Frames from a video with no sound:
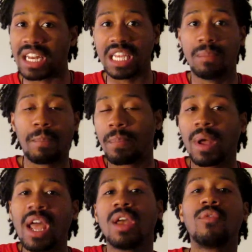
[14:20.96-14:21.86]
didn't
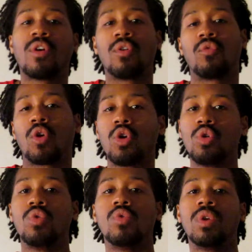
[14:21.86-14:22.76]
pave a
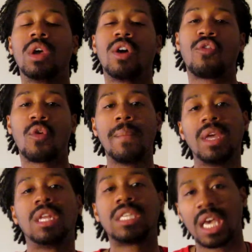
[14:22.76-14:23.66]
road for
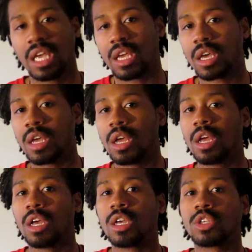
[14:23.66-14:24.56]
me to take
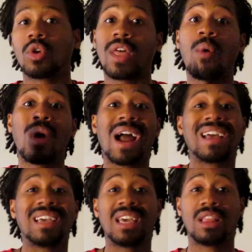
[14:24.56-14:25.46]
so that way I
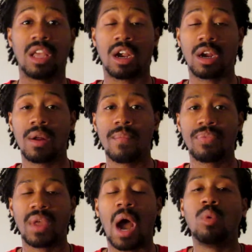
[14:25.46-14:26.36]
could get there.
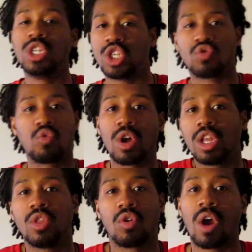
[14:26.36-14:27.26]
I would just run
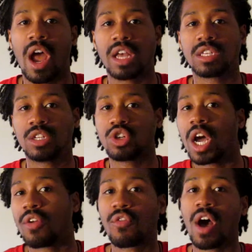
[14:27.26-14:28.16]
in the grass and
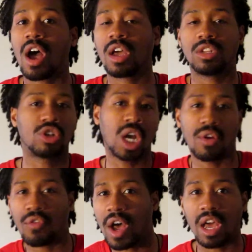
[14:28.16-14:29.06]
try to find
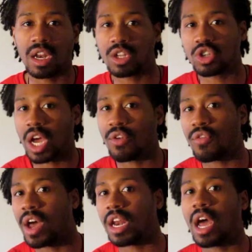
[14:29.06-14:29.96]

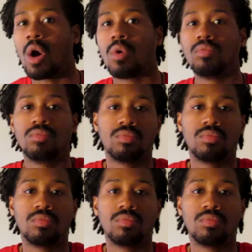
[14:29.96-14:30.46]
out